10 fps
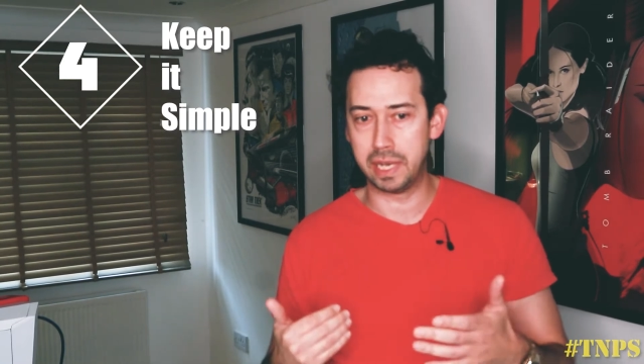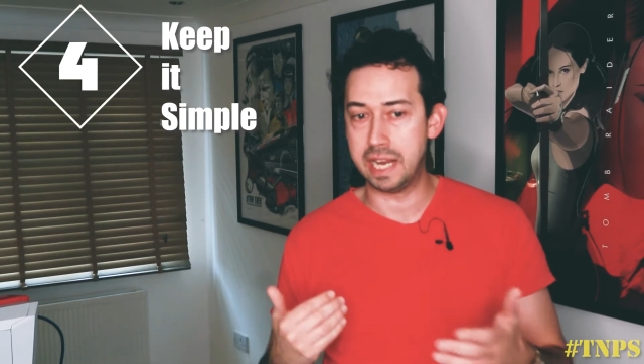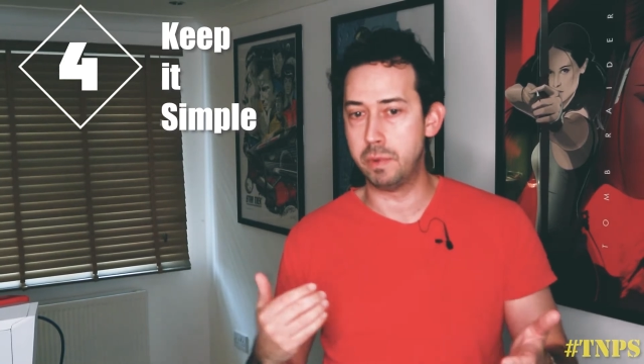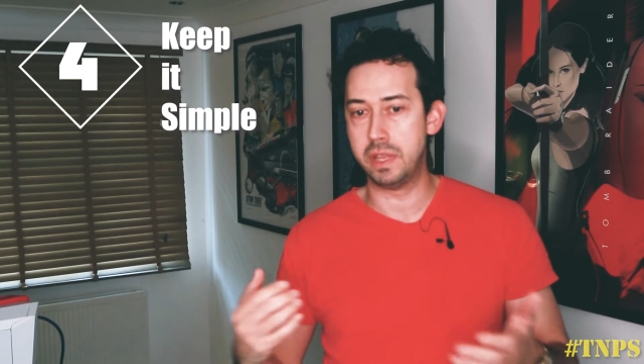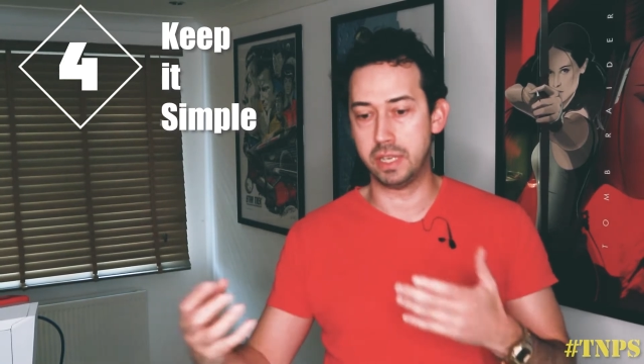play
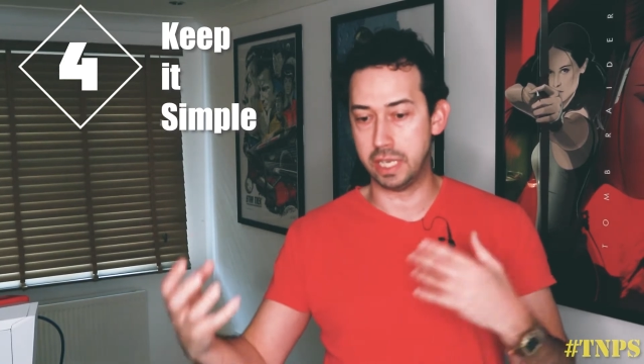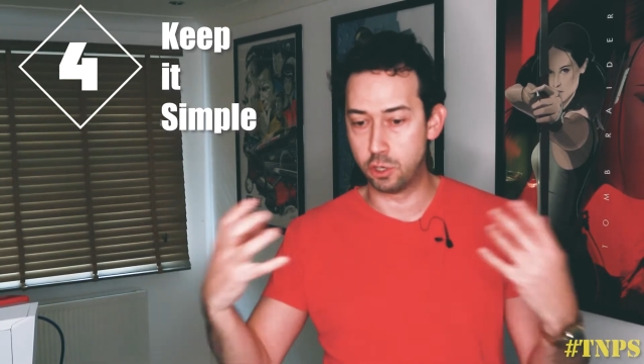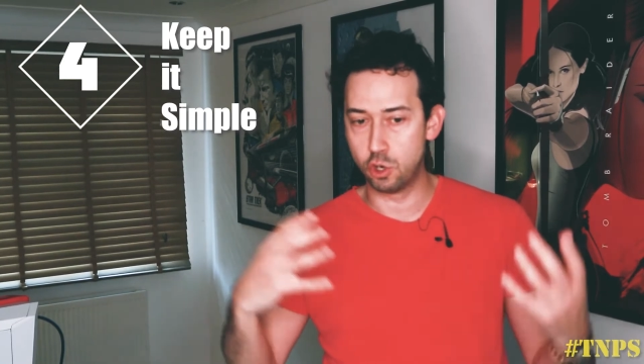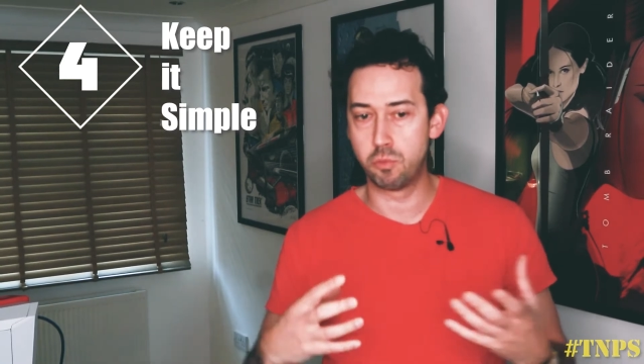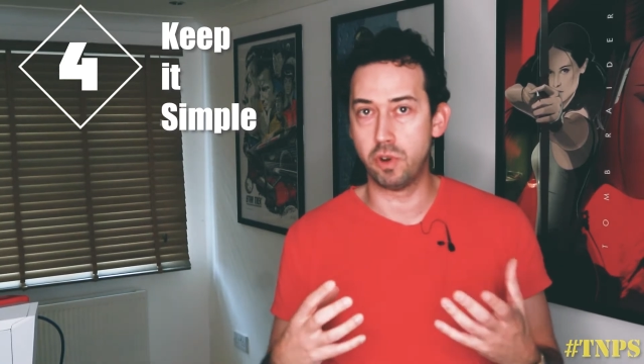with and
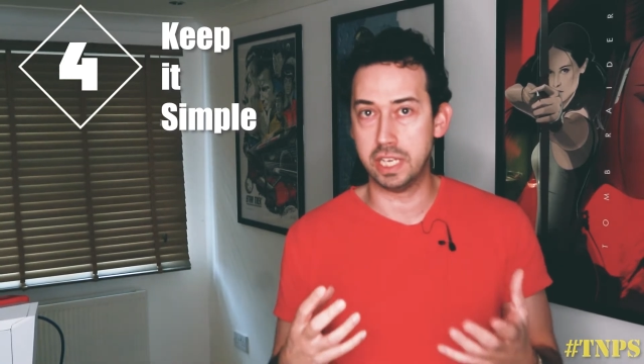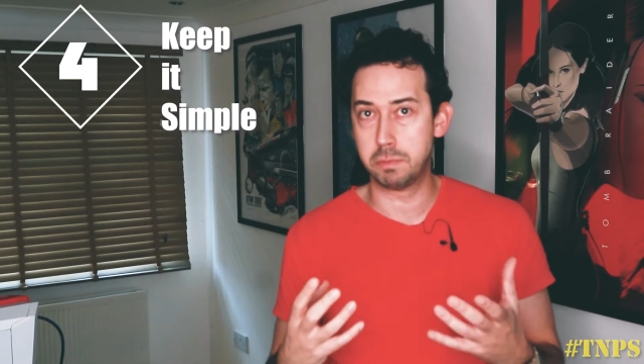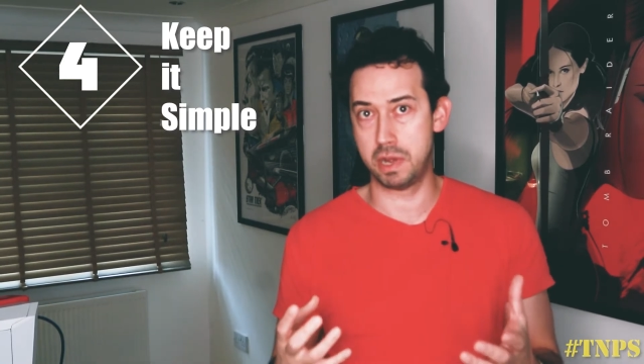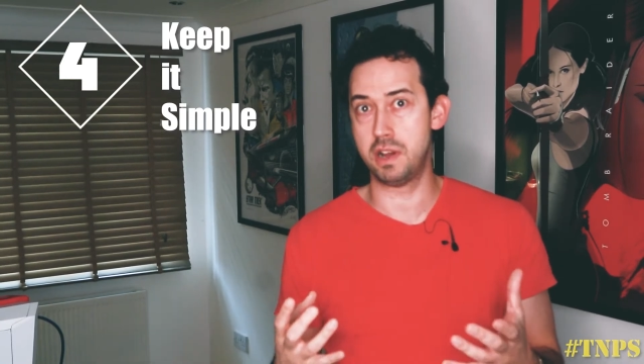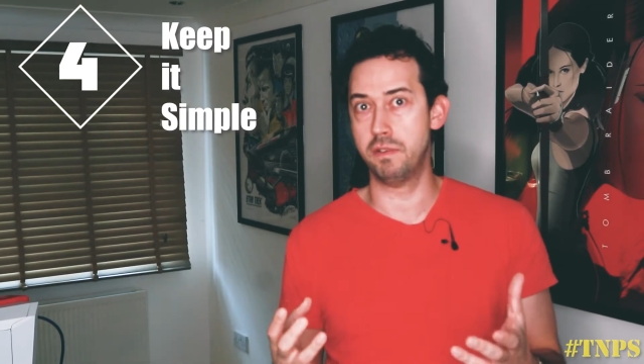incorporate as
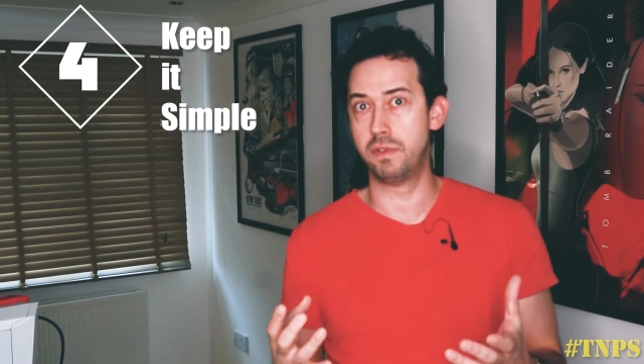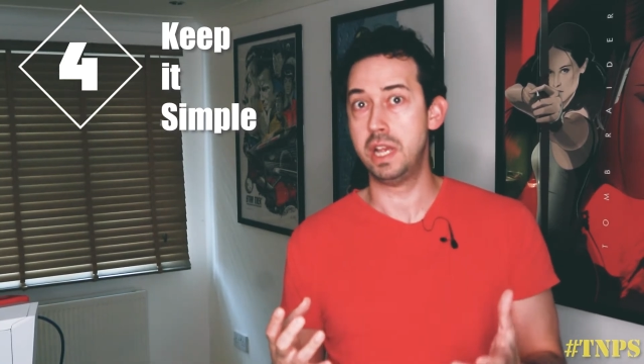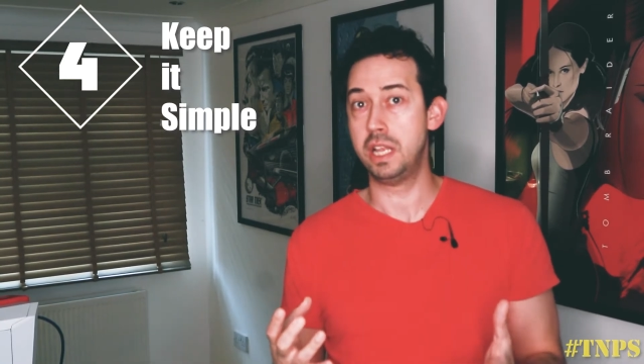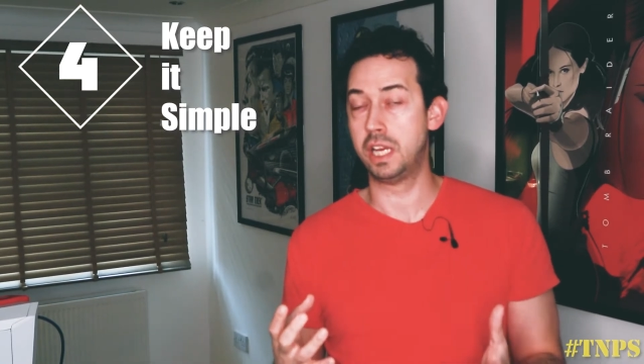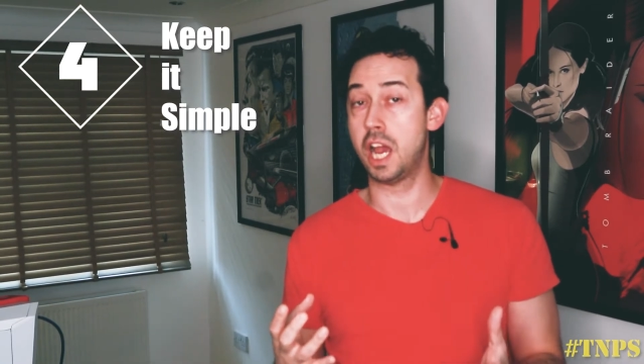part of
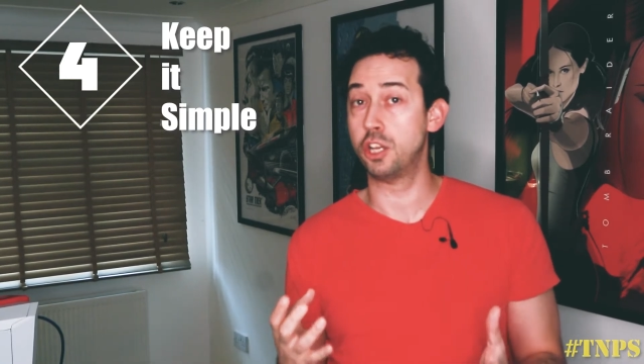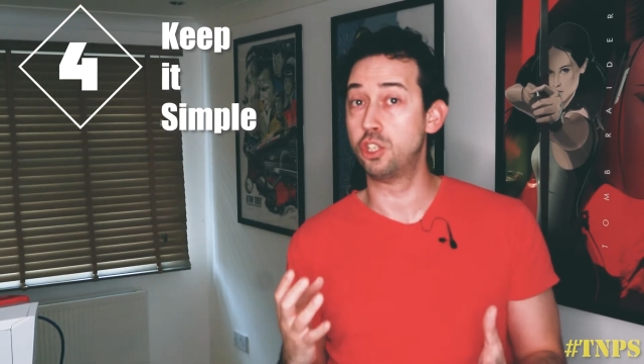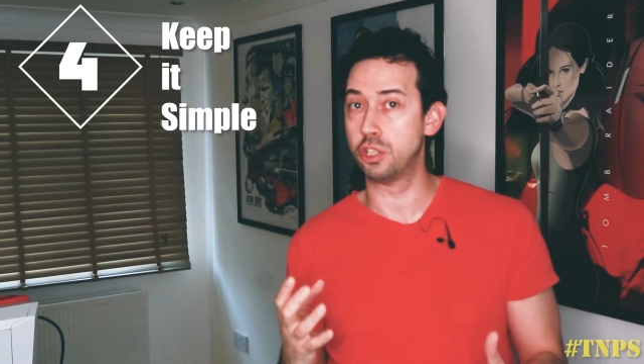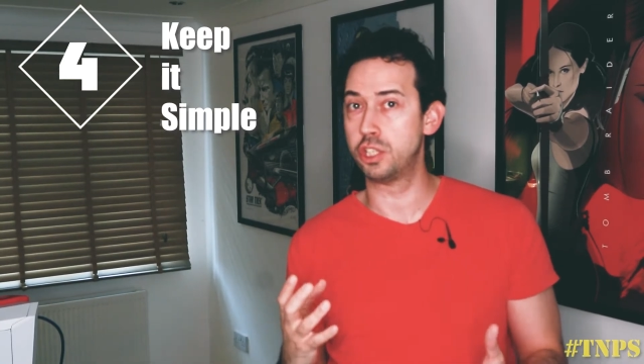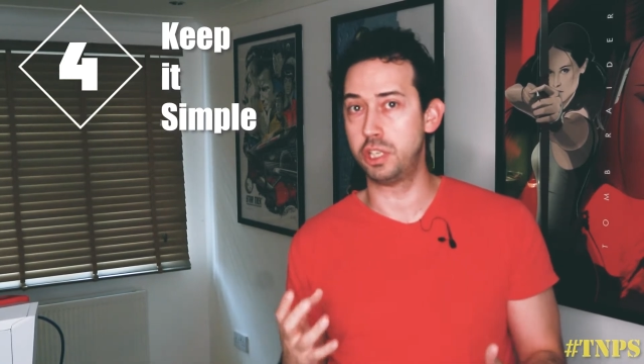the kind of
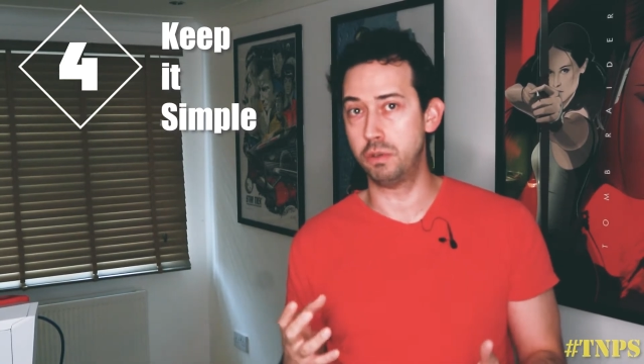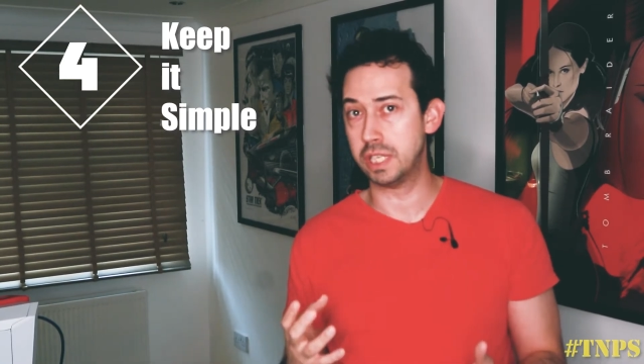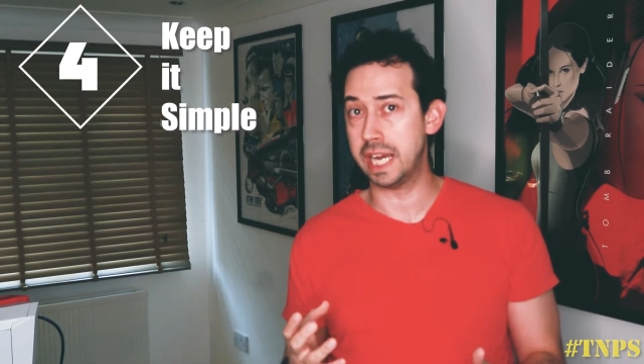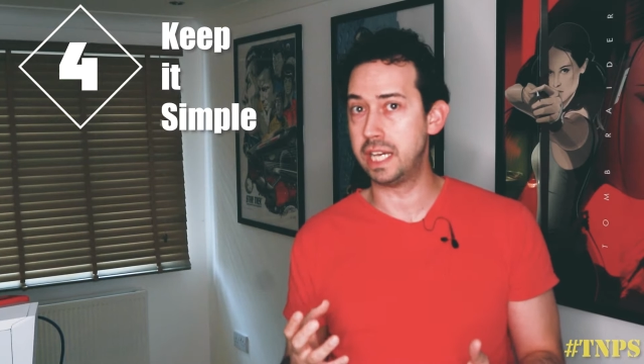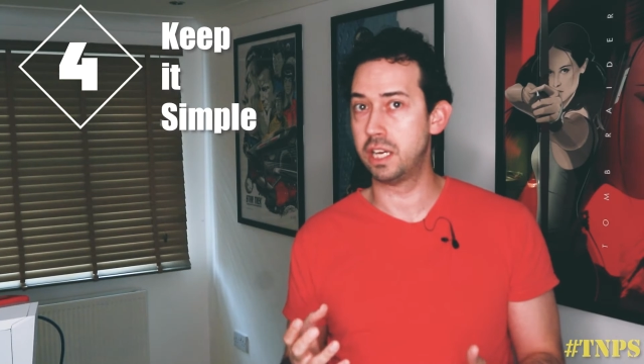shots that you
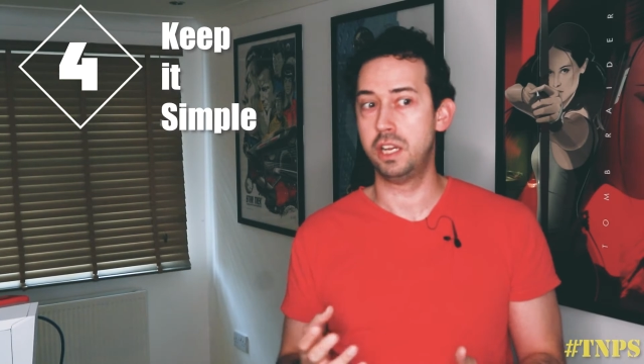take.